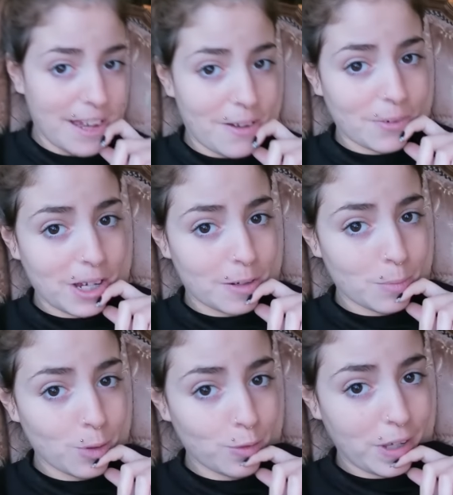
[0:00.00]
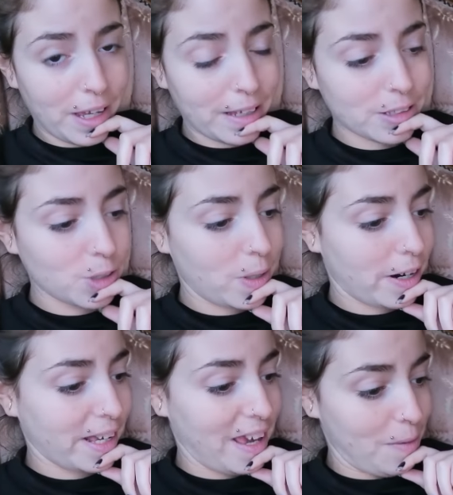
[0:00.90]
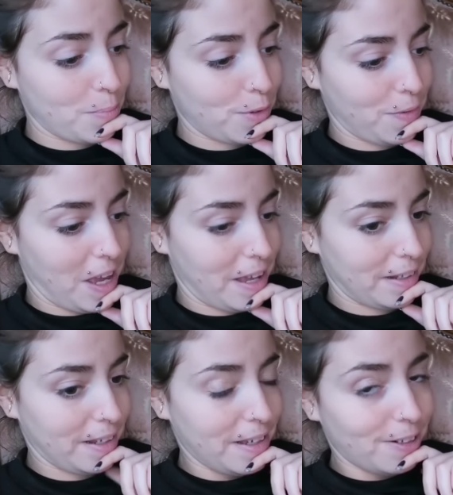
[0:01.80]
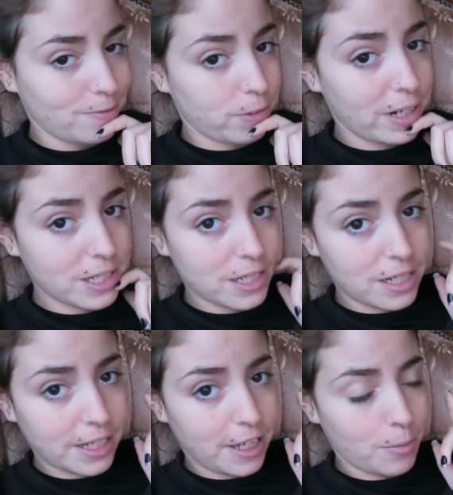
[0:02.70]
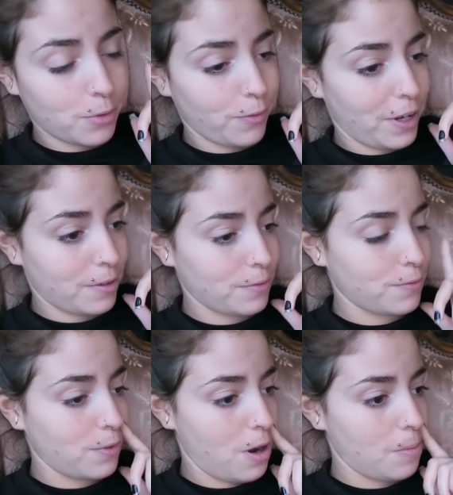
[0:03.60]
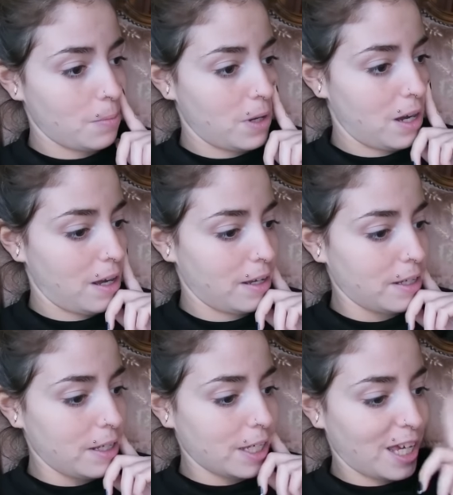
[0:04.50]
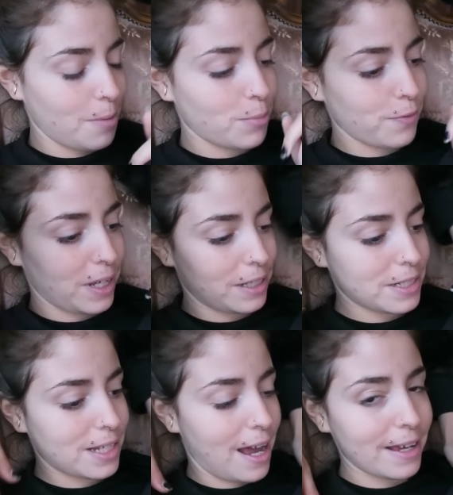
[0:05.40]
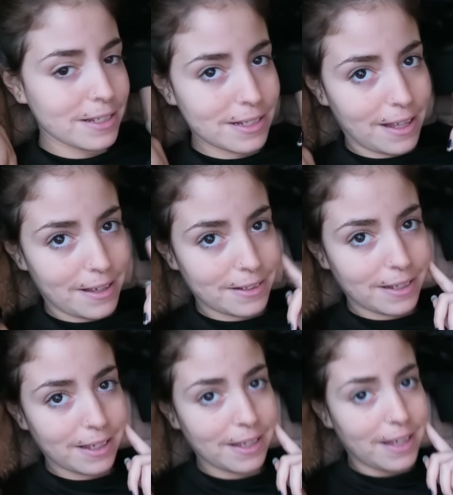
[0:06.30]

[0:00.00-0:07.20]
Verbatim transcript: and we are moving to our camper van. We rented a camper van from uh, Camper Vans Iceland,